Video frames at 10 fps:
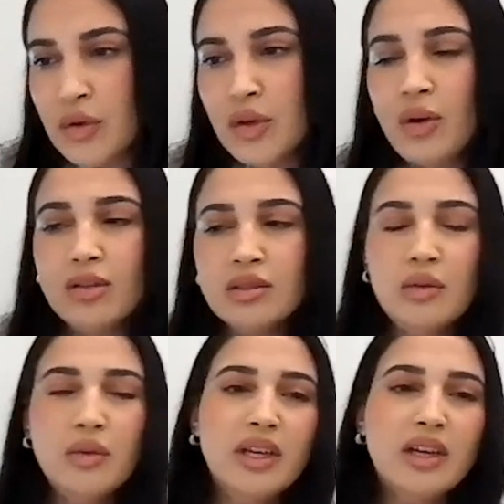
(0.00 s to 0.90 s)
So you're
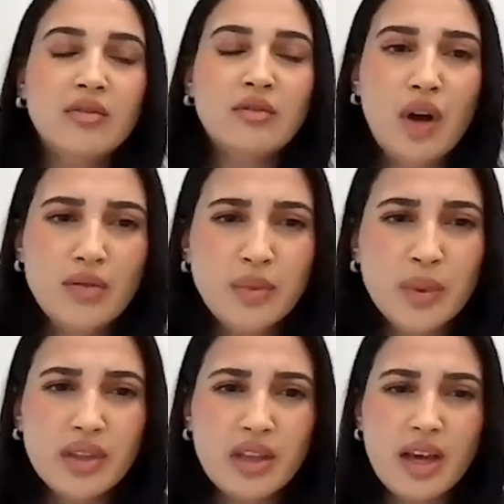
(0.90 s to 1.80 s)
also like involved
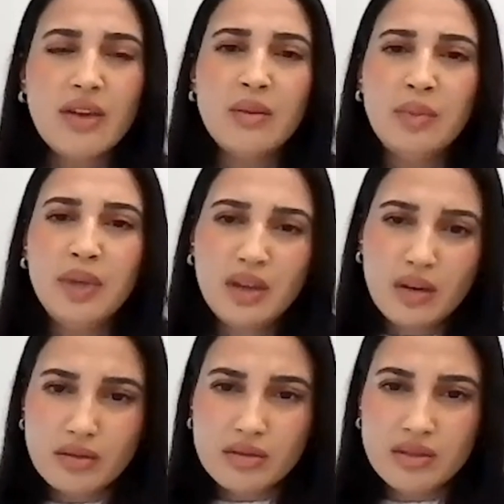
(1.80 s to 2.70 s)
with a lot of
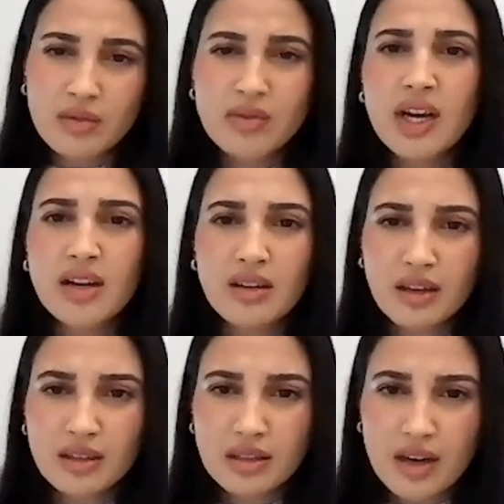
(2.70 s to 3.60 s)
NPOs. You've done
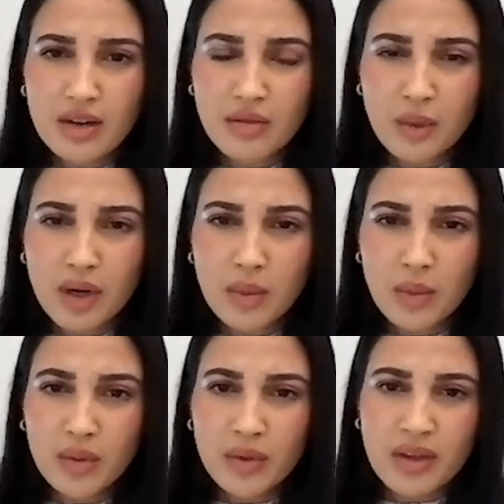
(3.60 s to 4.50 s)
a lot of
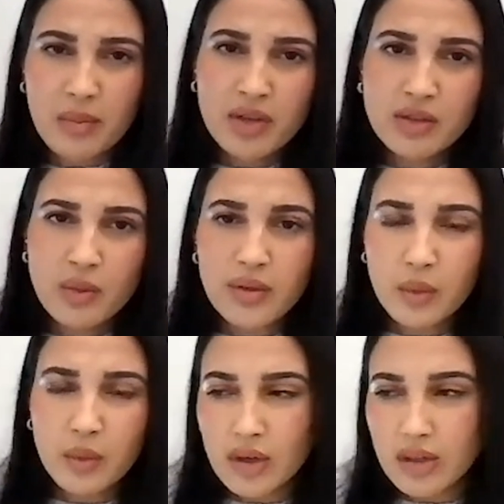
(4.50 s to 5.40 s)
work with NPOs around
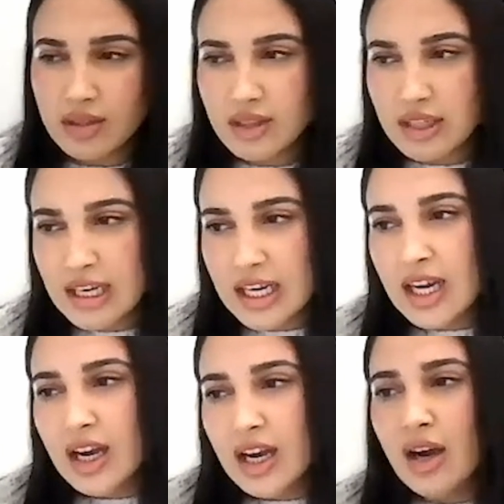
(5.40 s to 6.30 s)
the world.
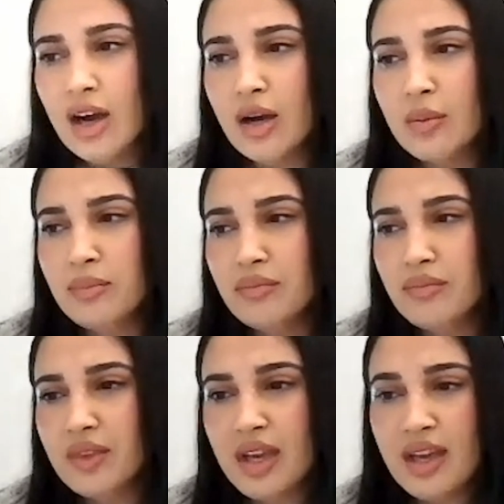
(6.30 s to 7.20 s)

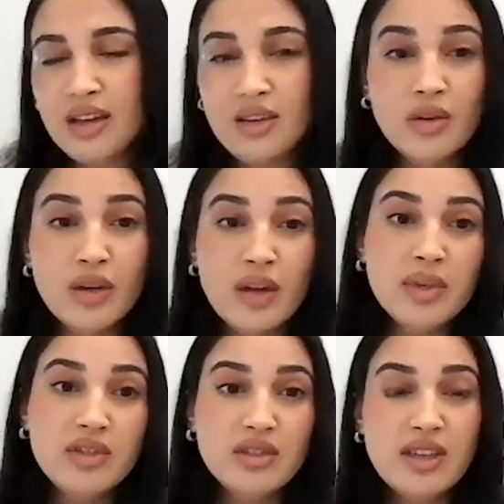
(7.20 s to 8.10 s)
And your
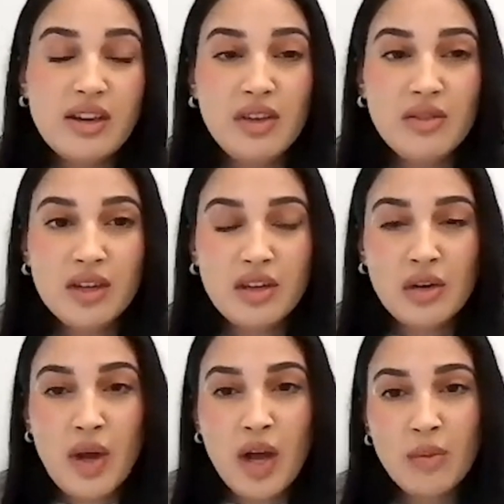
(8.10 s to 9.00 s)
images have even,
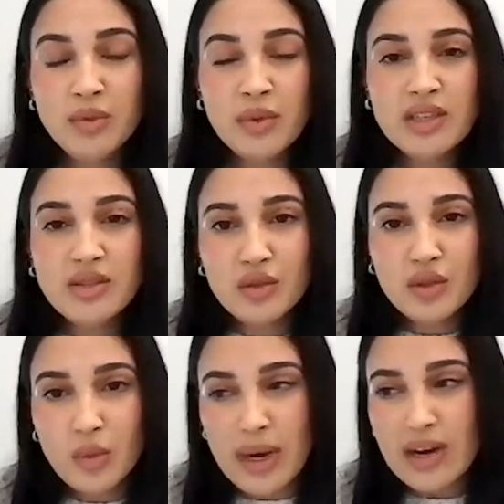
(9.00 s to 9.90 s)
helped raise
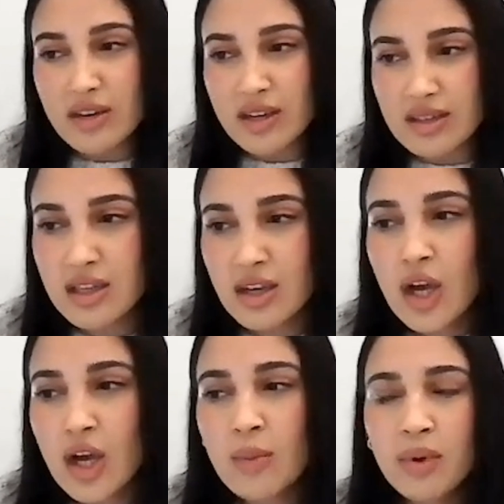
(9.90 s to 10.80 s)
social awareness.
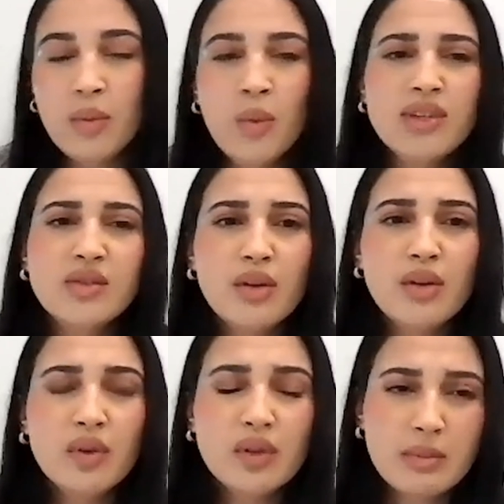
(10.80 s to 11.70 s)
But what sort
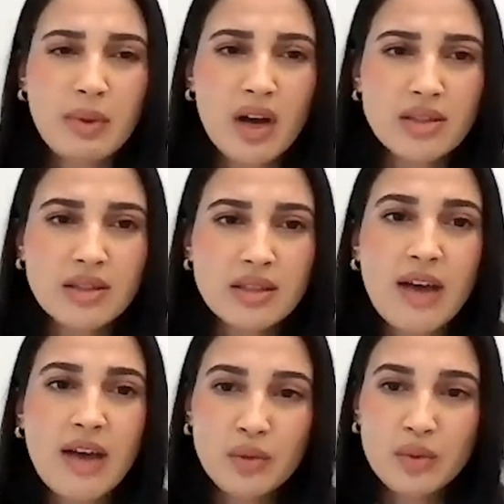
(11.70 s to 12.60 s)
of response
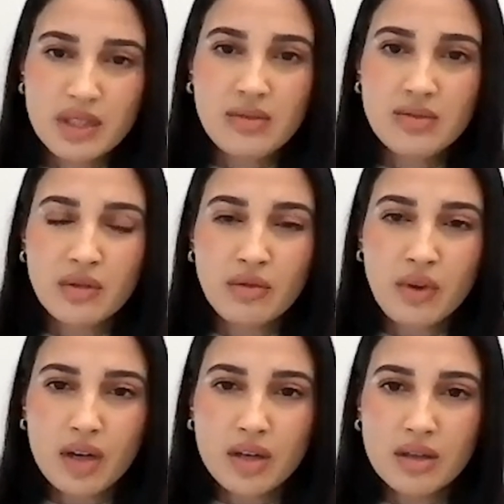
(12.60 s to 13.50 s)
have you received so
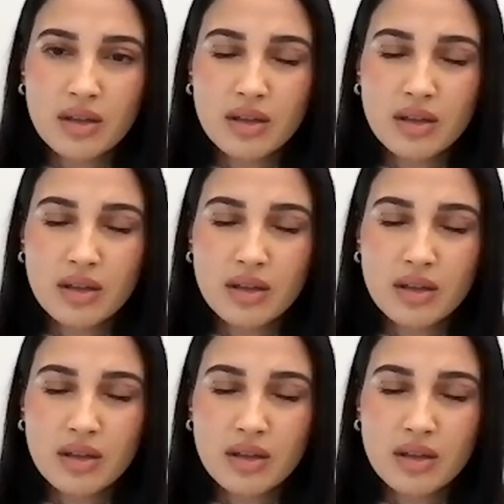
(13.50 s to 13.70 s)
far?